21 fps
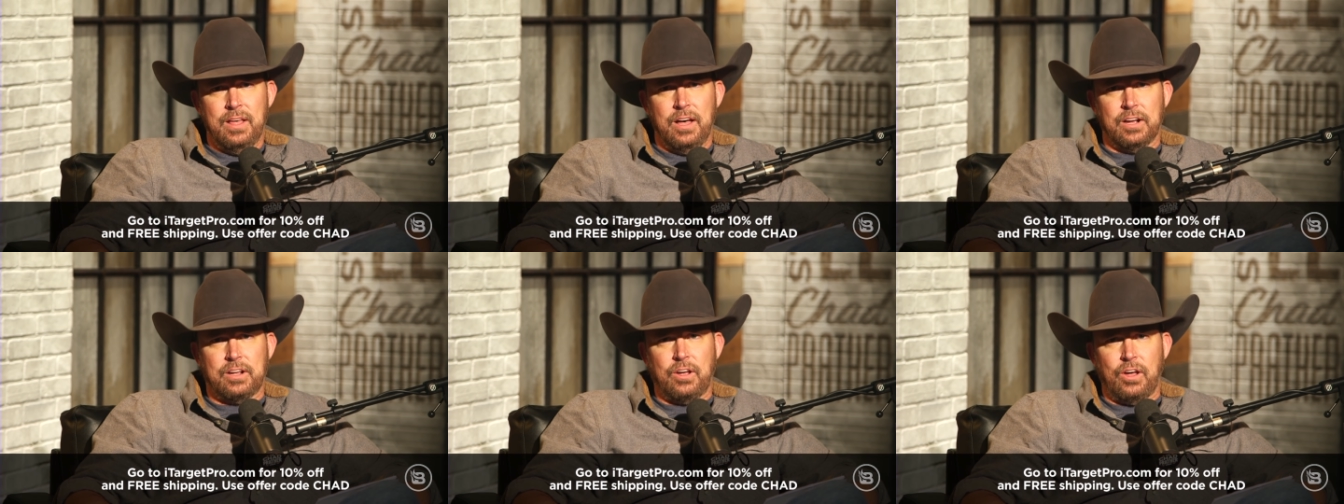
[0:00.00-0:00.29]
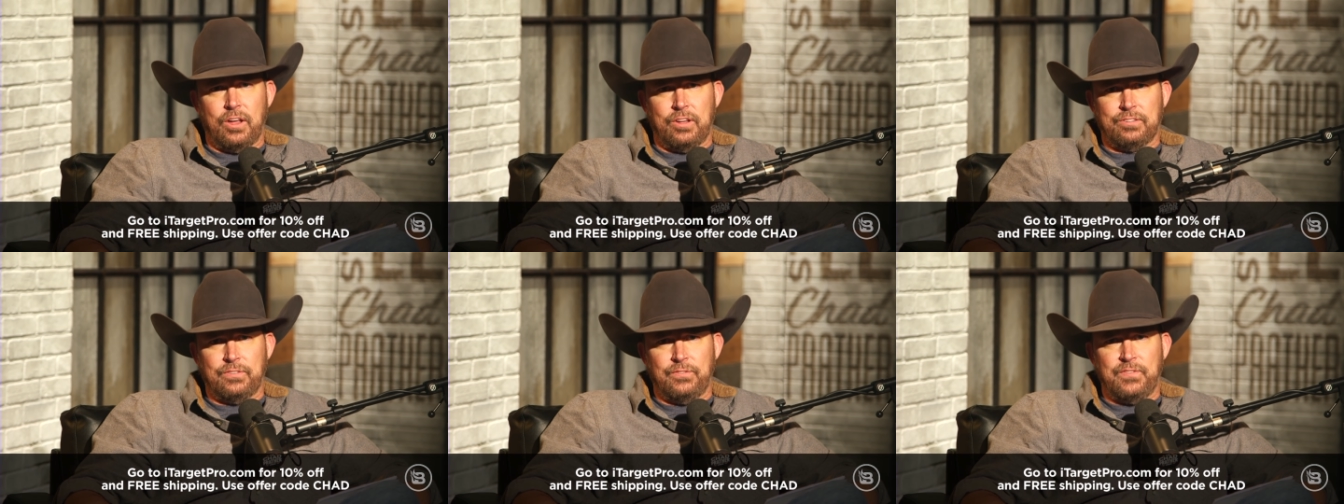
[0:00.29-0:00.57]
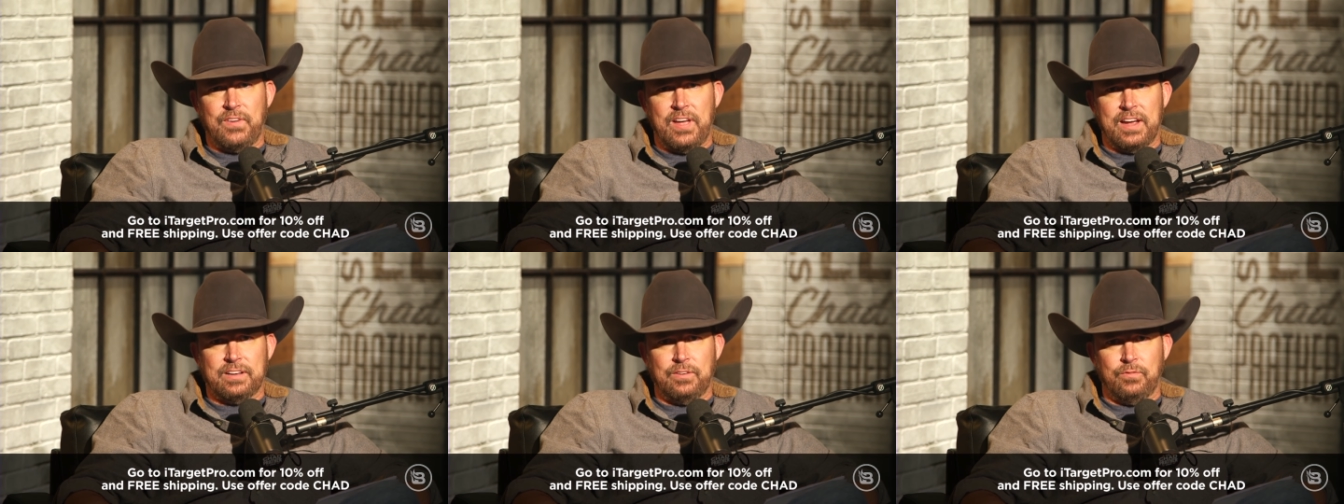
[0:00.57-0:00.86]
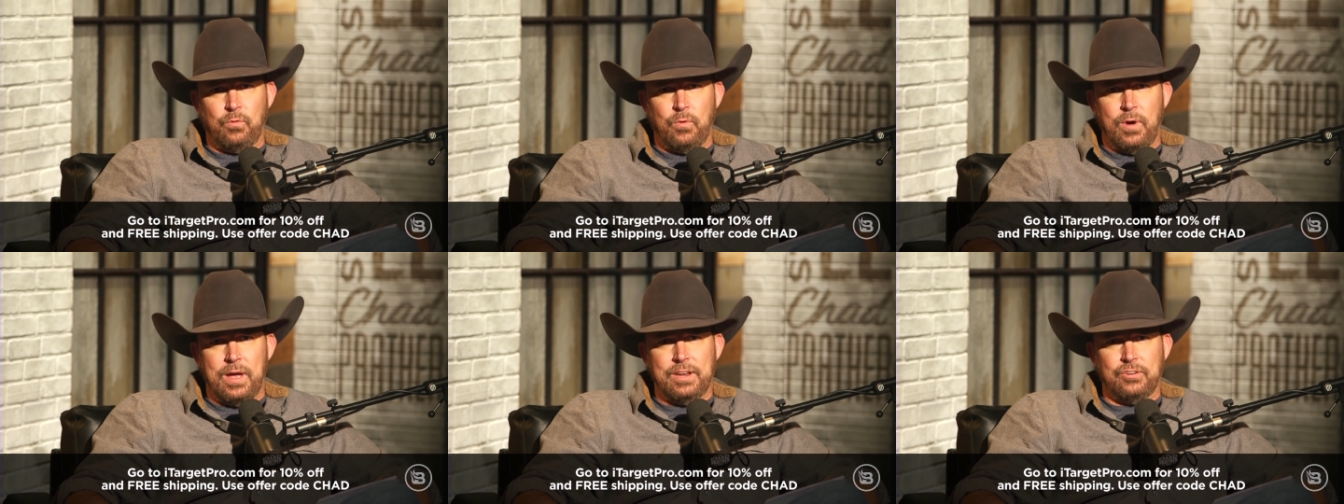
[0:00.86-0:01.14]
a
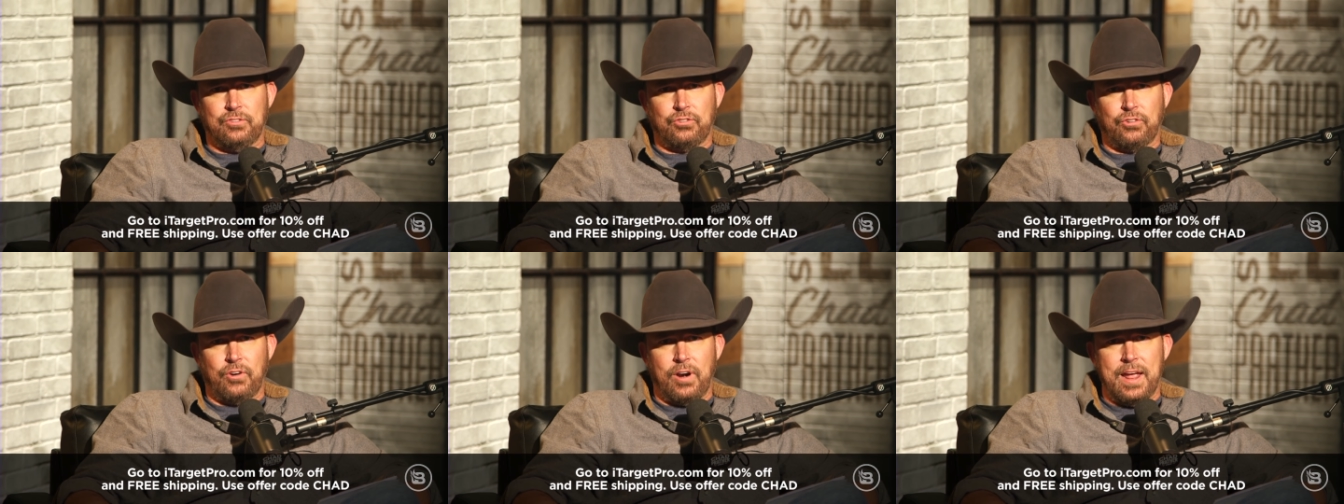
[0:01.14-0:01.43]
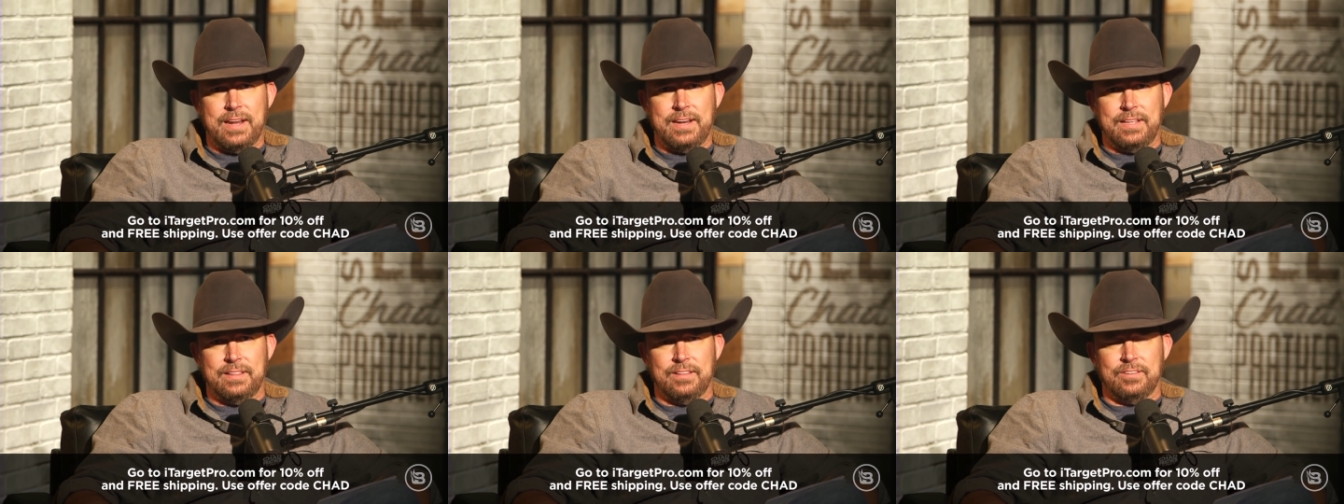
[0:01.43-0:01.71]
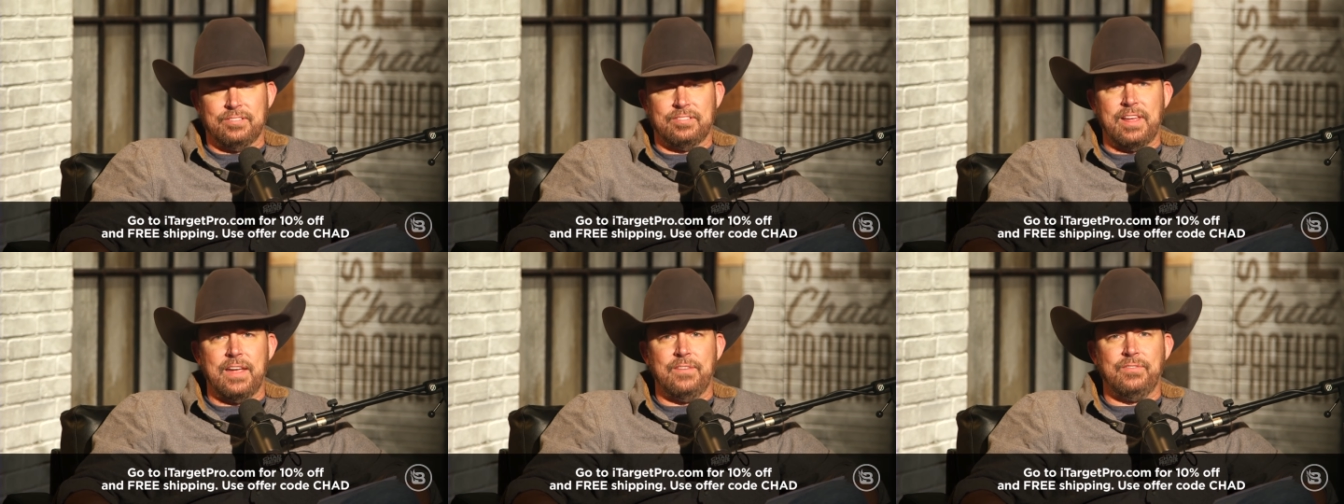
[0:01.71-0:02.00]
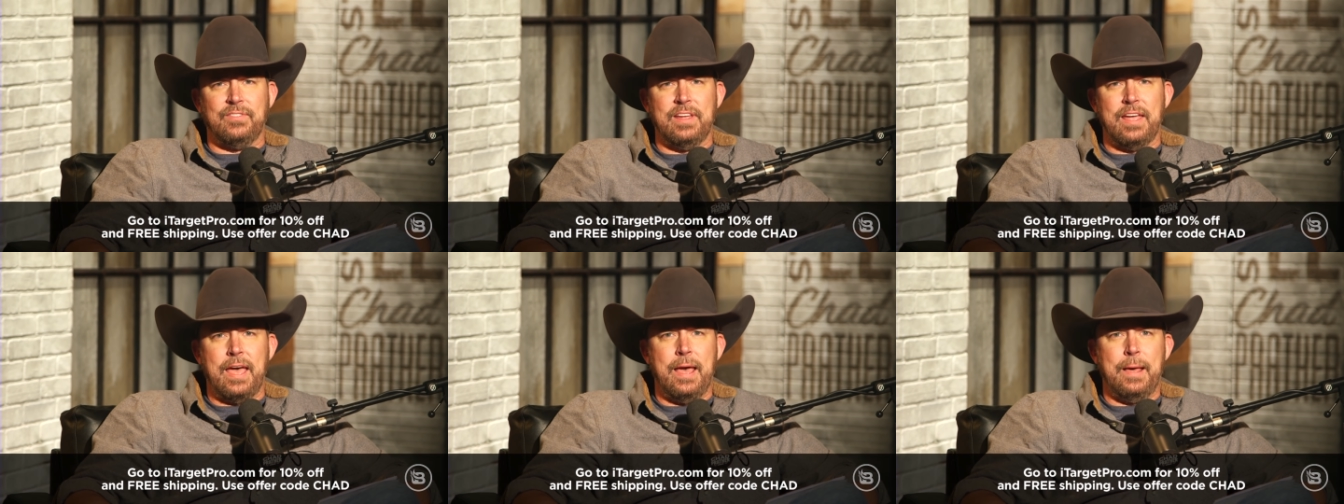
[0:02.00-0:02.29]
cost-effective way to train in the safety